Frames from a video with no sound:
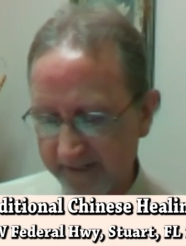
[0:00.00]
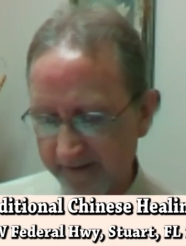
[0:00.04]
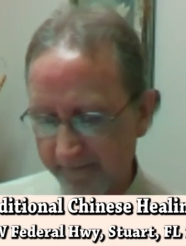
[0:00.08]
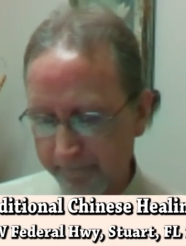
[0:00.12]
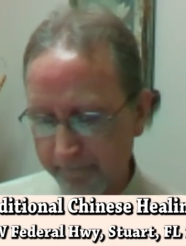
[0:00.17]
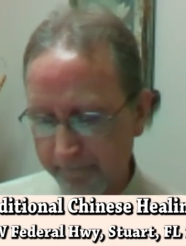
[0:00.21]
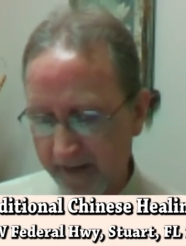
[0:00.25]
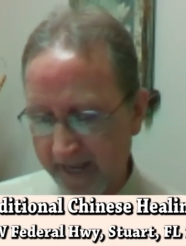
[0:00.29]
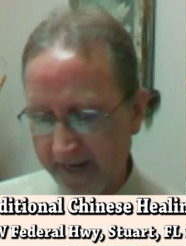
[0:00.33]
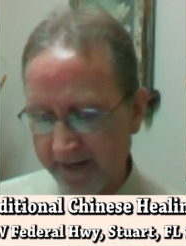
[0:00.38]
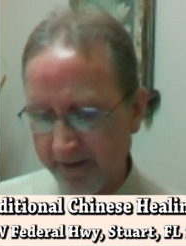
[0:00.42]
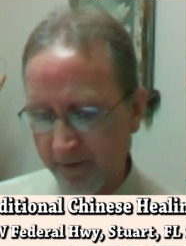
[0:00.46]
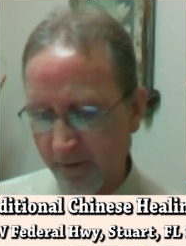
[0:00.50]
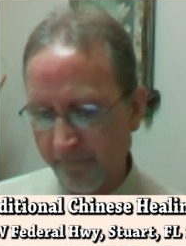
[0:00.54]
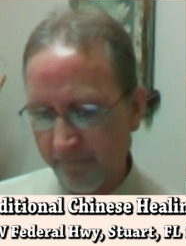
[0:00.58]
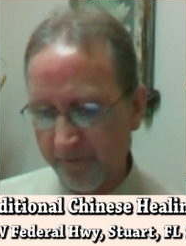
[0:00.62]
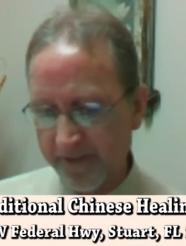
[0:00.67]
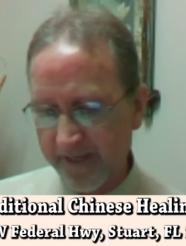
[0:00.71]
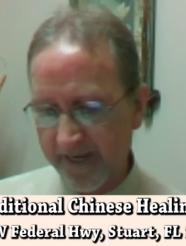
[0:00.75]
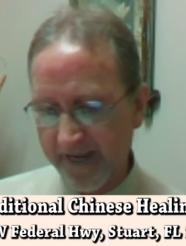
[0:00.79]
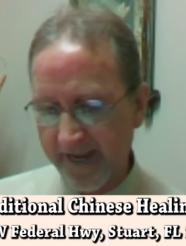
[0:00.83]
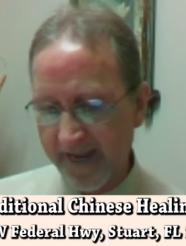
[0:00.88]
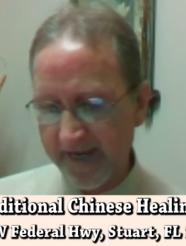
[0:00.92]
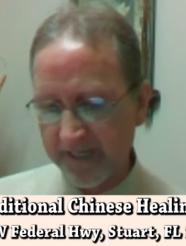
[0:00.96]
of men over
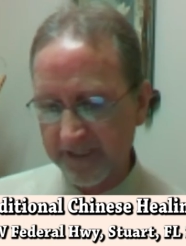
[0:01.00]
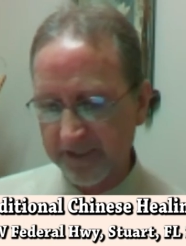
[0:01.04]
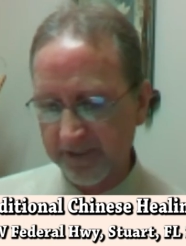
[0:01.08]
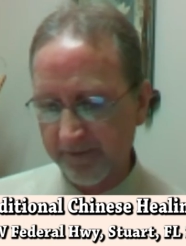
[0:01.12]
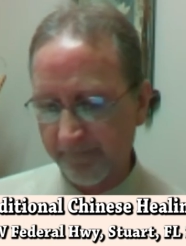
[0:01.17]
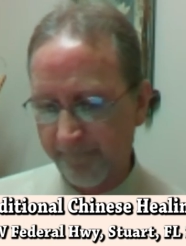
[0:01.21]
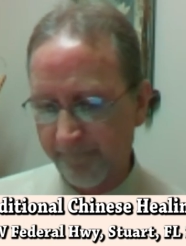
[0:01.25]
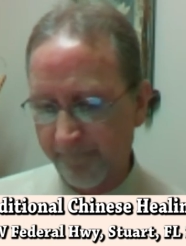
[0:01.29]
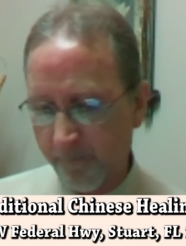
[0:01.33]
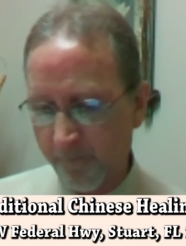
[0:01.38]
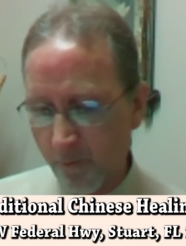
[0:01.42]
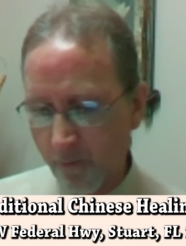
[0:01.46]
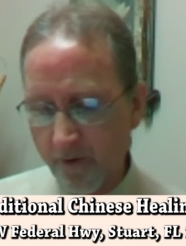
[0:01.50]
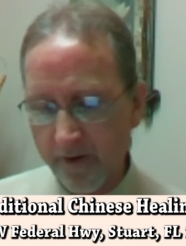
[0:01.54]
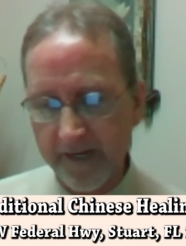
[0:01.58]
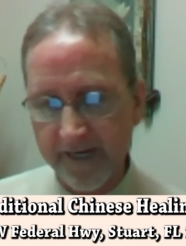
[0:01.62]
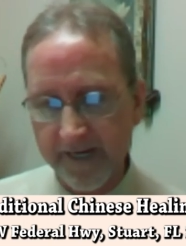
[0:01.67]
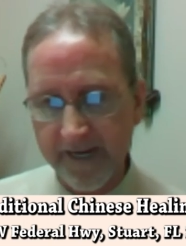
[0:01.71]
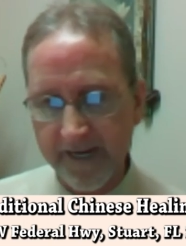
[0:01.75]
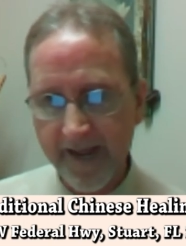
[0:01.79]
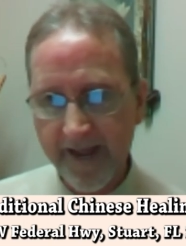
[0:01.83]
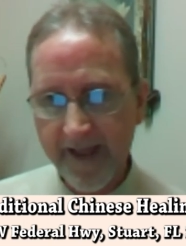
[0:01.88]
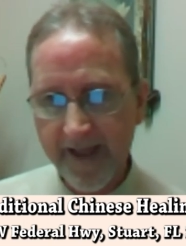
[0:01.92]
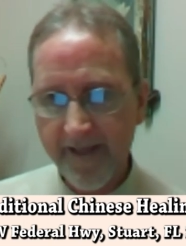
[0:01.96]
the age of
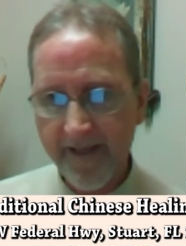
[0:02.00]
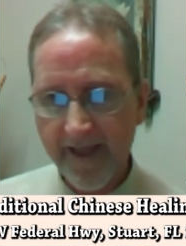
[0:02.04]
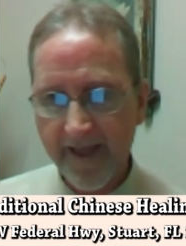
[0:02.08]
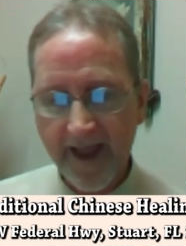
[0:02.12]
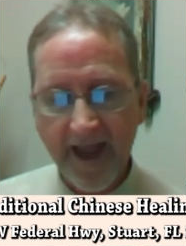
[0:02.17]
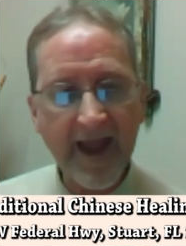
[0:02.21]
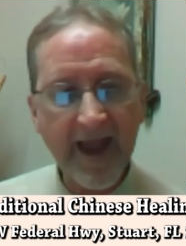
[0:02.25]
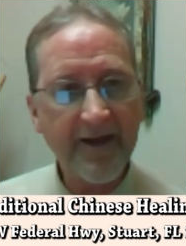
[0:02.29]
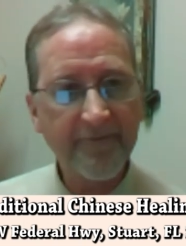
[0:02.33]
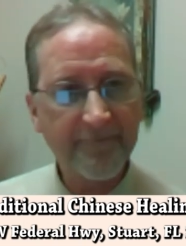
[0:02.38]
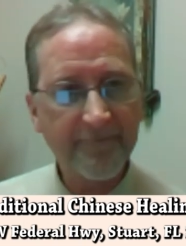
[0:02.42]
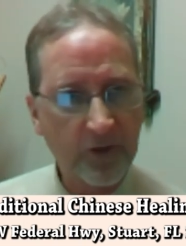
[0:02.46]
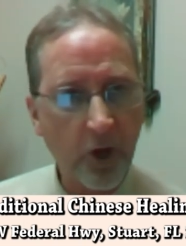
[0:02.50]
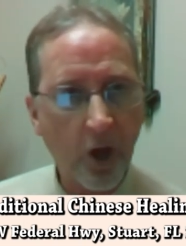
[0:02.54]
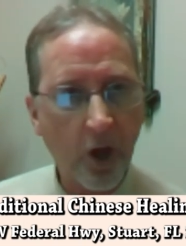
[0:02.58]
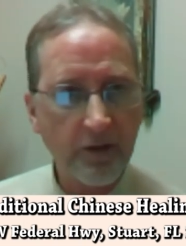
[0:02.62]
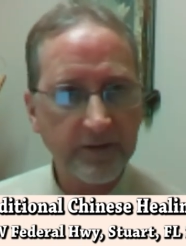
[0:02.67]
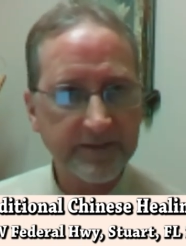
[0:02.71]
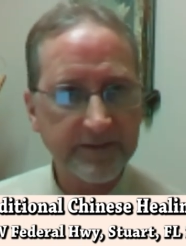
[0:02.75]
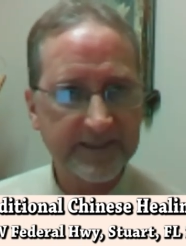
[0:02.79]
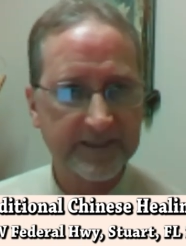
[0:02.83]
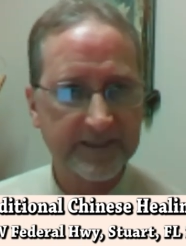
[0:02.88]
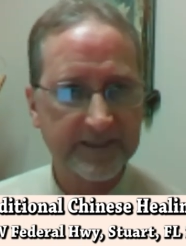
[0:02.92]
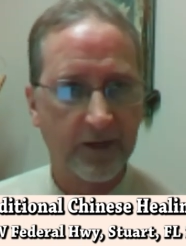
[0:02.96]
40 have
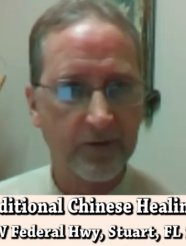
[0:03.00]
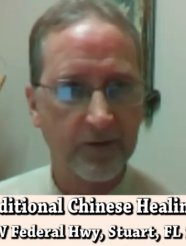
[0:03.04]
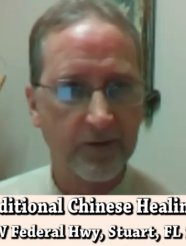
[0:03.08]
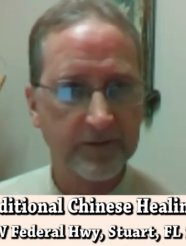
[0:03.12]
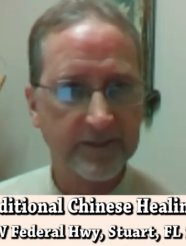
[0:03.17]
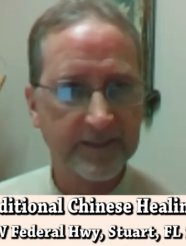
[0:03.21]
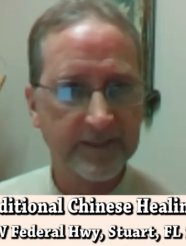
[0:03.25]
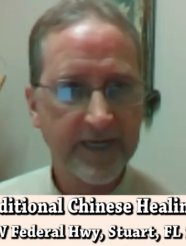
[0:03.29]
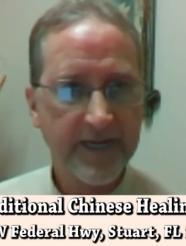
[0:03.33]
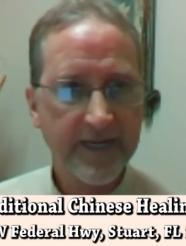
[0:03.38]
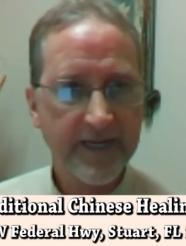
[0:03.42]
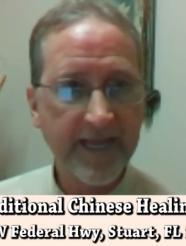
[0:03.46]
gallstones.